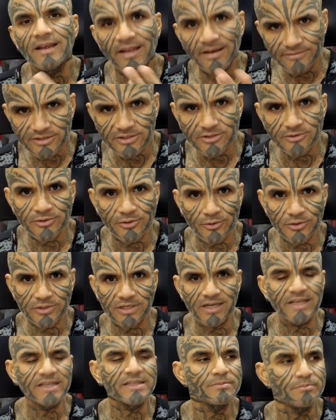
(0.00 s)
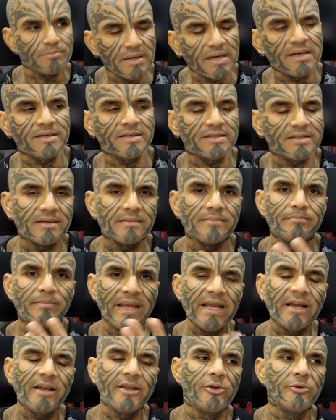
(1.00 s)
loves to socialize, but
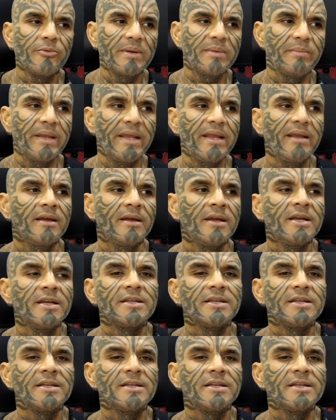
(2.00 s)
being a human being,